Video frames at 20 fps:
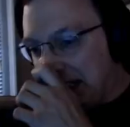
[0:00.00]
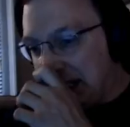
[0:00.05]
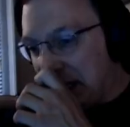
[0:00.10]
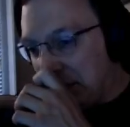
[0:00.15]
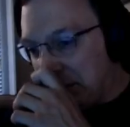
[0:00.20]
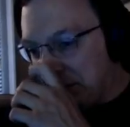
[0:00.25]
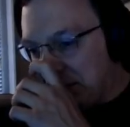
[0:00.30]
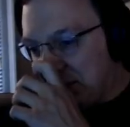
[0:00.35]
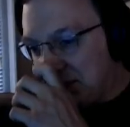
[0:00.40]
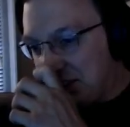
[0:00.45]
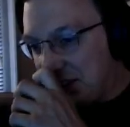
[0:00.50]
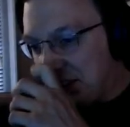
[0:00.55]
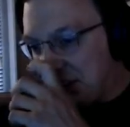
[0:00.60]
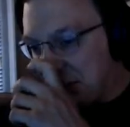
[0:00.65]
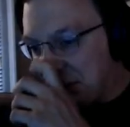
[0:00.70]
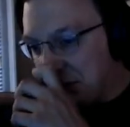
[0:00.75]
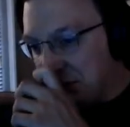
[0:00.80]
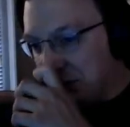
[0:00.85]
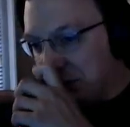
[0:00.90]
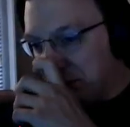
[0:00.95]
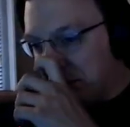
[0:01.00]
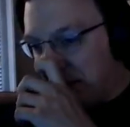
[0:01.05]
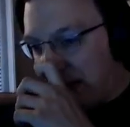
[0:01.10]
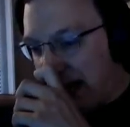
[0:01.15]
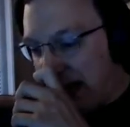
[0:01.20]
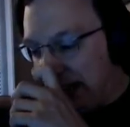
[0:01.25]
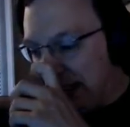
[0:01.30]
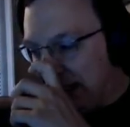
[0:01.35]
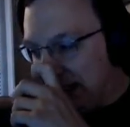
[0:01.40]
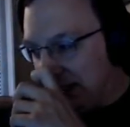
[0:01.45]
comes to
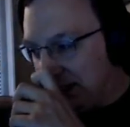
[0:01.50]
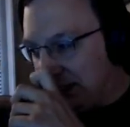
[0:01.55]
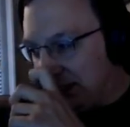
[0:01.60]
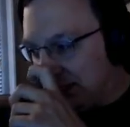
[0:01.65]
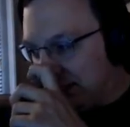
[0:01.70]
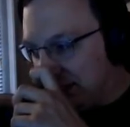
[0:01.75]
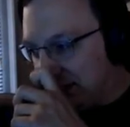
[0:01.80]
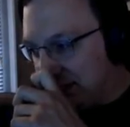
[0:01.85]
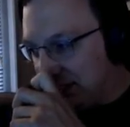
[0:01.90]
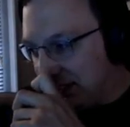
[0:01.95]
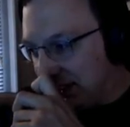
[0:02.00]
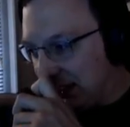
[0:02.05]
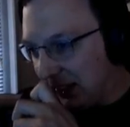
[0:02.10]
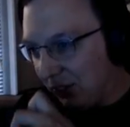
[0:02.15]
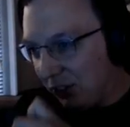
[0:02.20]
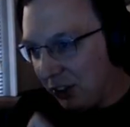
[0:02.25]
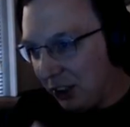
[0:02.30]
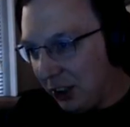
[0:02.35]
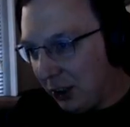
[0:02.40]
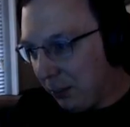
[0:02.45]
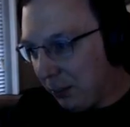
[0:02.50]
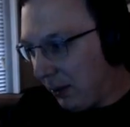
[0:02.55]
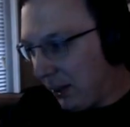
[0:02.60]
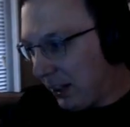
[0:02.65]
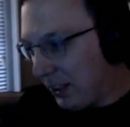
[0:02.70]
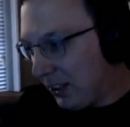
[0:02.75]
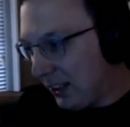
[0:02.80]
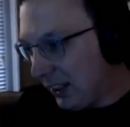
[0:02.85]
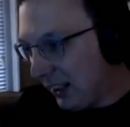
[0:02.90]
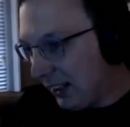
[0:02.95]
backing Kickstarter
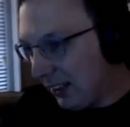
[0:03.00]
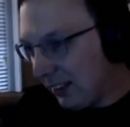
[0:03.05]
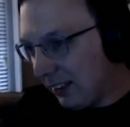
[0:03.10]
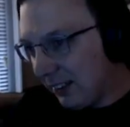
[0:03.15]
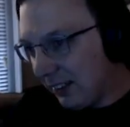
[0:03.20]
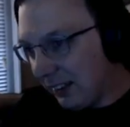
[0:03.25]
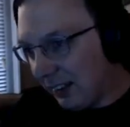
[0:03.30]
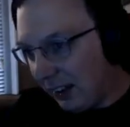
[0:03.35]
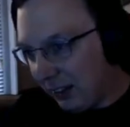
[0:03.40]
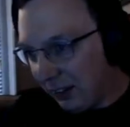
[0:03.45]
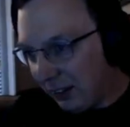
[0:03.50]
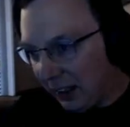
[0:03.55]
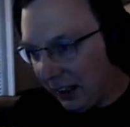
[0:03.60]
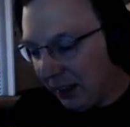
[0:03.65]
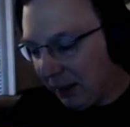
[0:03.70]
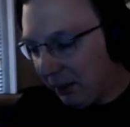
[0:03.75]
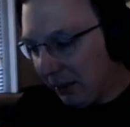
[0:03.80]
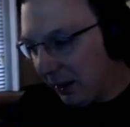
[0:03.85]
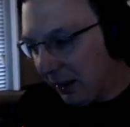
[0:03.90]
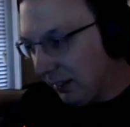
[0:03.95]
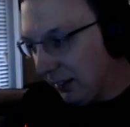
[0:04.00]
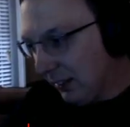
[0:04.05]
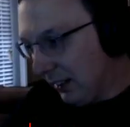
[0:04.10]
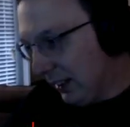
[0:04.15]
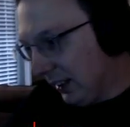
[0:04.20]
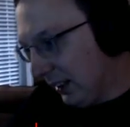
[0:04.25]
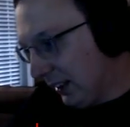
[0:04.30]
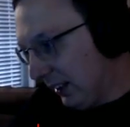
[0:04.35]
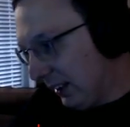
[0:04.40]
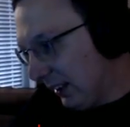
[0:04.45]
projects, okay, come on,
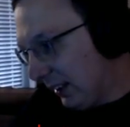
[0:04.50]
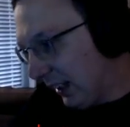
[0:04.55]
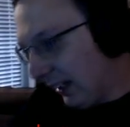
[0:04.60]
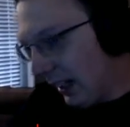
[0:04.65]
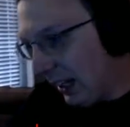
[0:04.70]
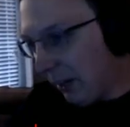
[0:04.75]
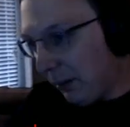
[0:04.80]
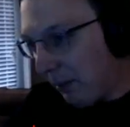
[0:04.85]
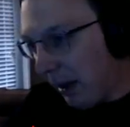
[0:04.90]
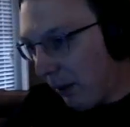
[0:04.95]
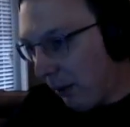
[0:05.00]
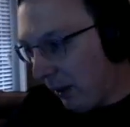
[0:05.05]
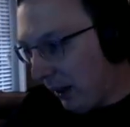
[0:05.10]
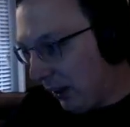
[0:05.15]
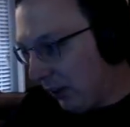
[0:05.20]
get out of my way,